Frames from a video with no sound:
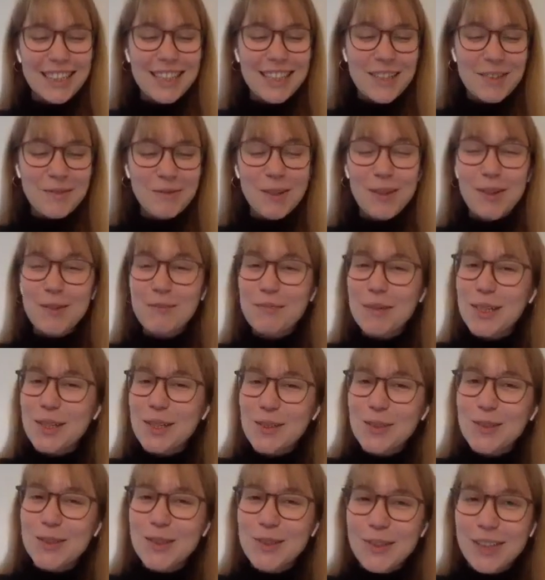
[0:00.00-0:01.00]
We're going to
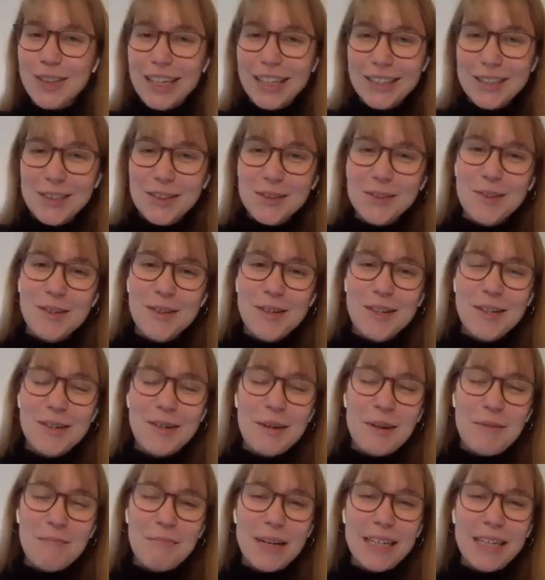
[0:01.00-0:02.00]
make sure to get
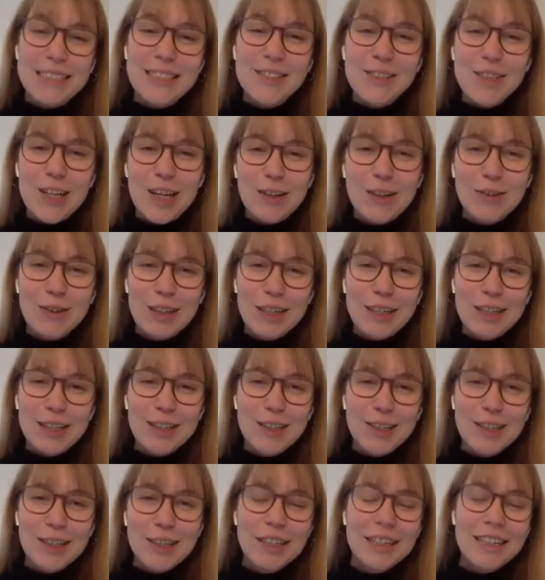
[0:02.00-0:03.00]
your message out
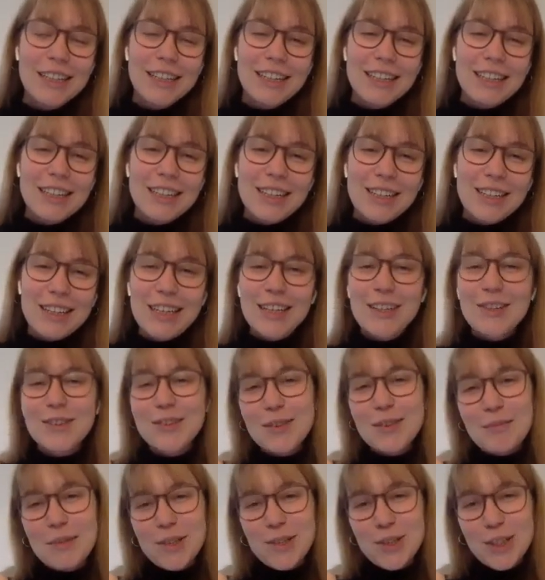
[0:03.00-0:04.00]
there. Thank
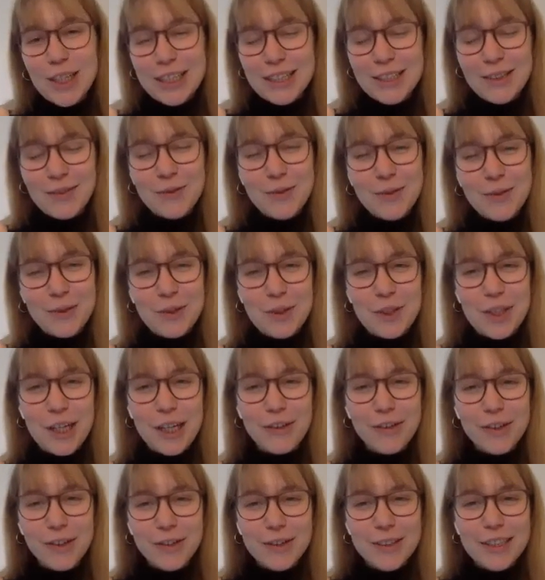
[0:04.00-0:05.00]
you so much, Sandra, for
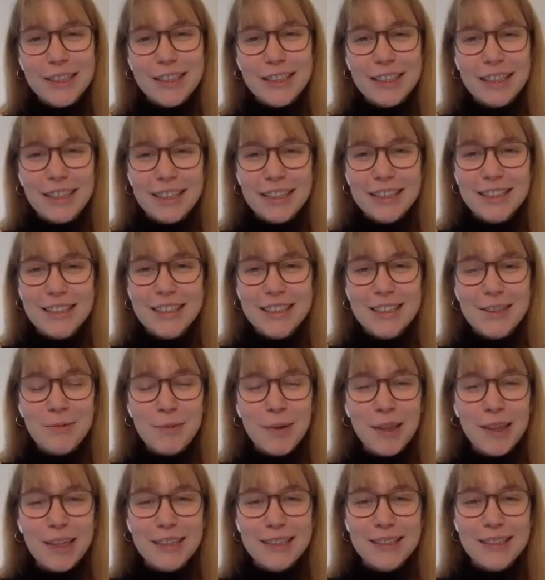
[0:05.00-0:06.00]
sharing your insights
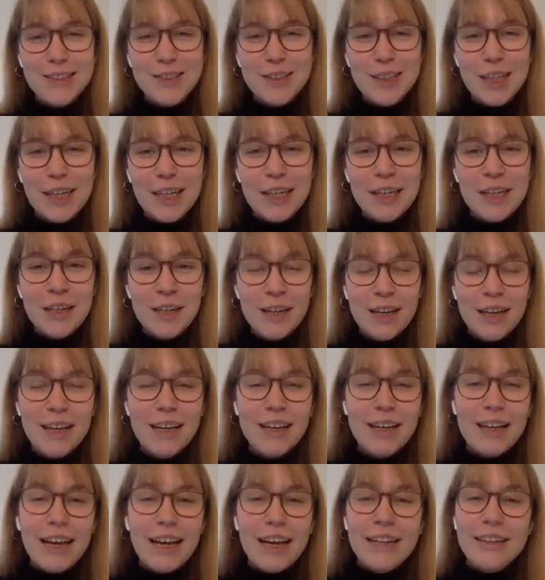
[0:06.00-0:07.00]
with us today.
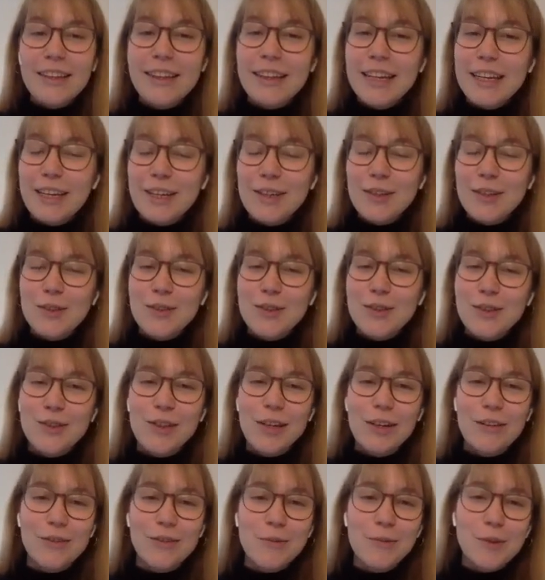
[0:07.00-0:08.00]
And thank you
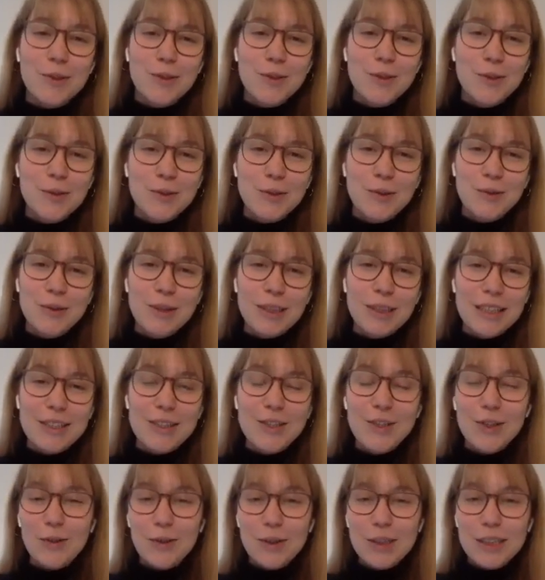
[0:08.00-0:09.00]
to everyone who
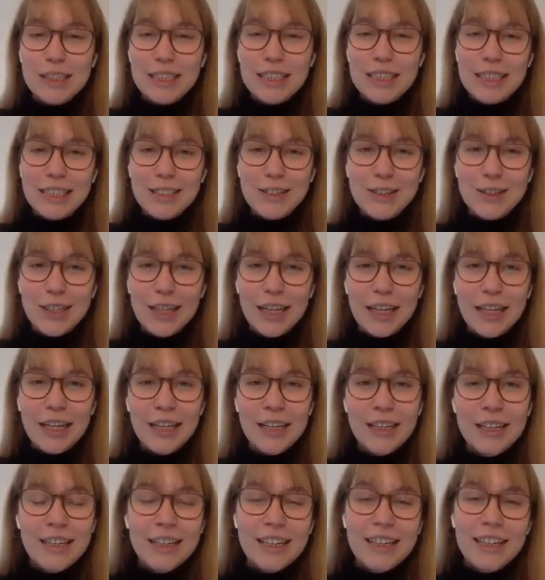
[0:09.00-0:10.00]
joined us here
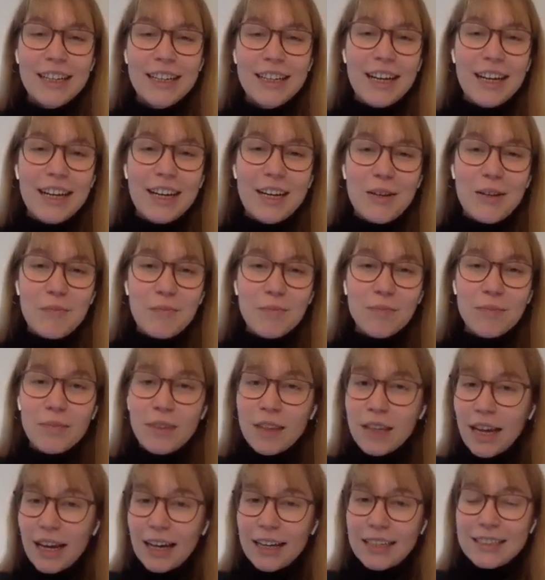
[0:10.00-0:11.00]
today.
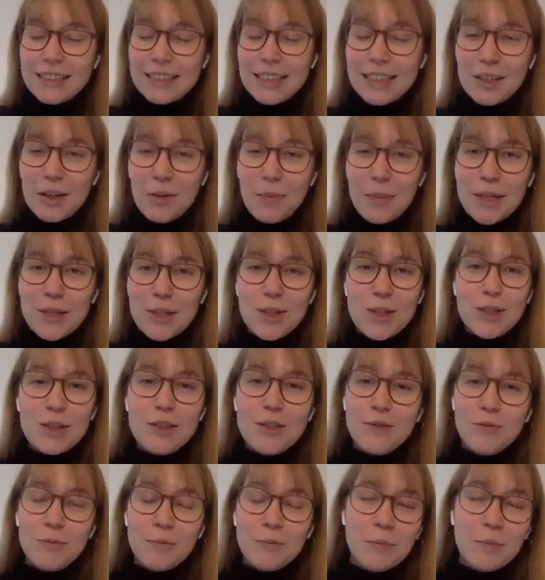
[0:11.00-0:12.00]
As Sandra
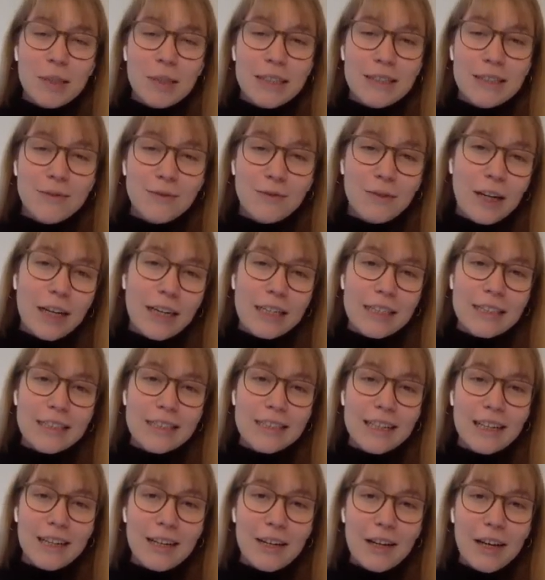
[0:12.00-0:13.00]
mentioned, please
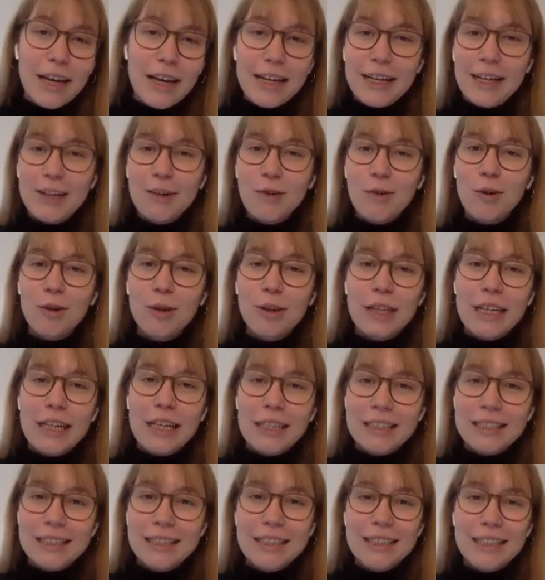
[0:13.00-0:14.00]
find any and all
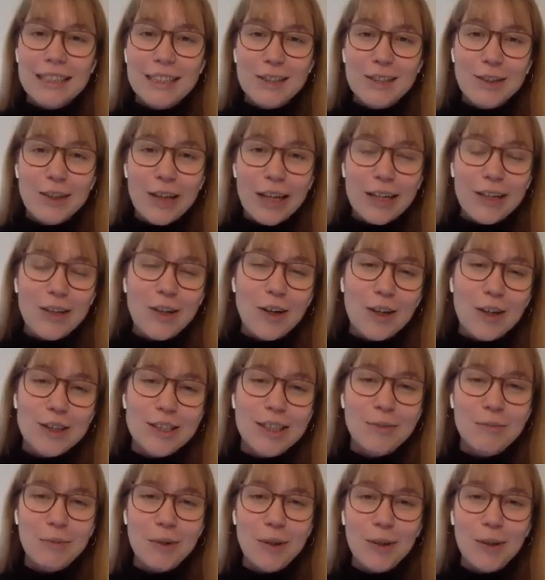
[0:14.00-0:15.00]
links to get in
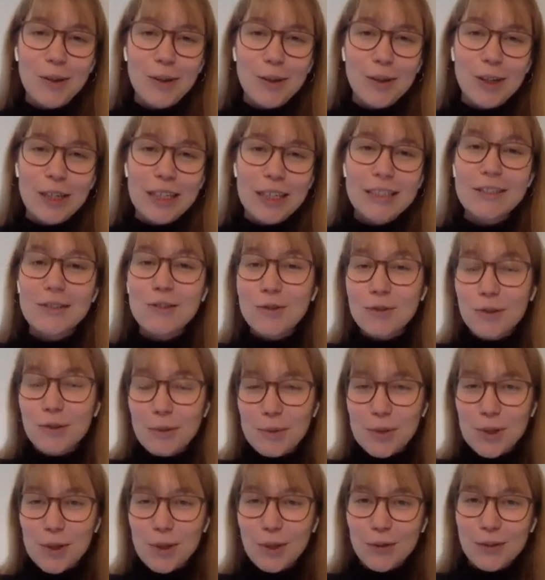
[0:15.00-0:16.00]
contact with her in the
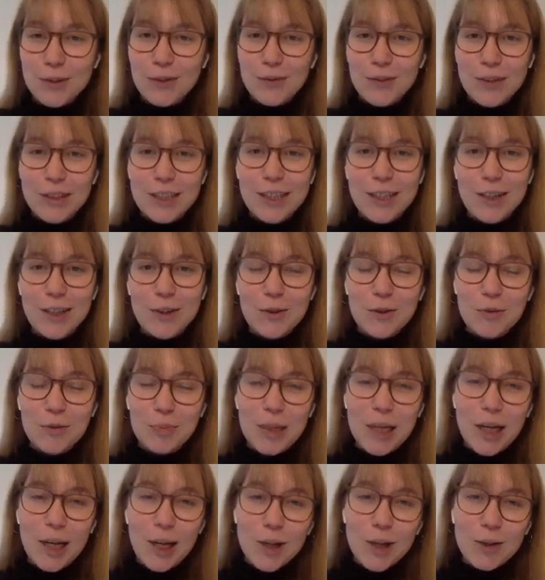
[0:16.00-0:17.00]
description of the video
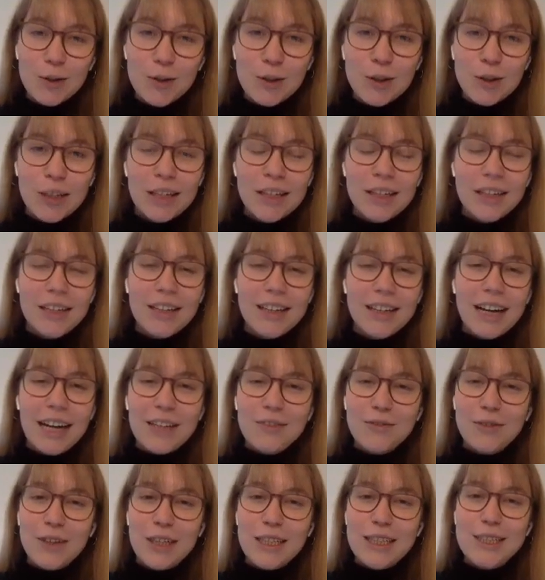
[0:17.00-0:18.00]
below.
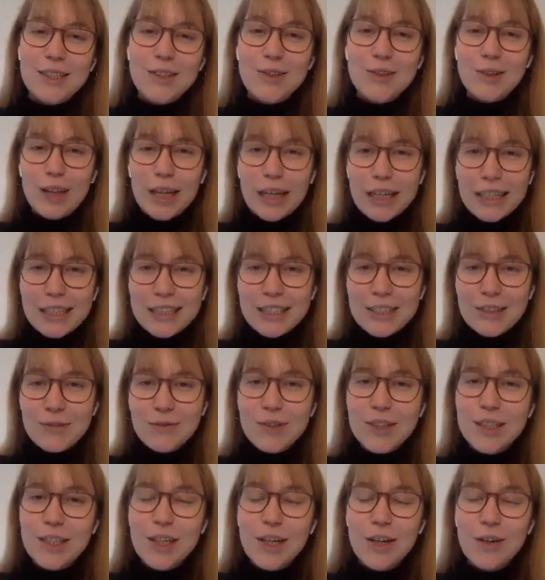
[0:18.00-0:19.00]
I invite you to like
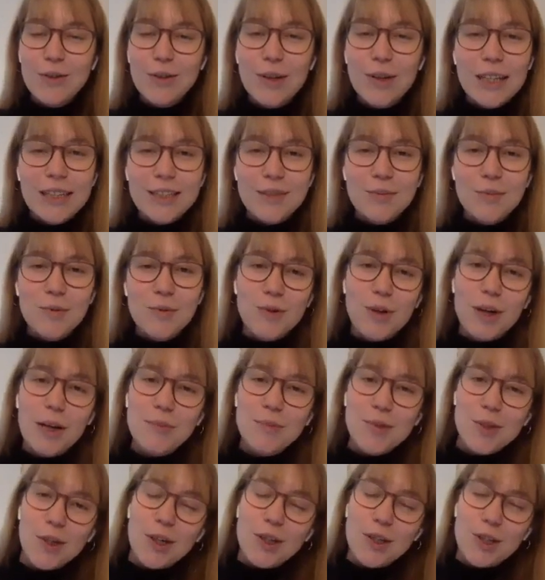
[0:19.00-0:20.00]
this video and
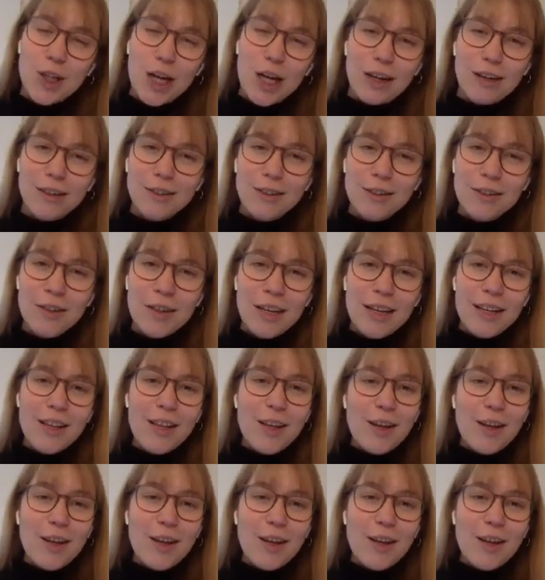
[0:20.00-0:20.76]
subscribe to our channel.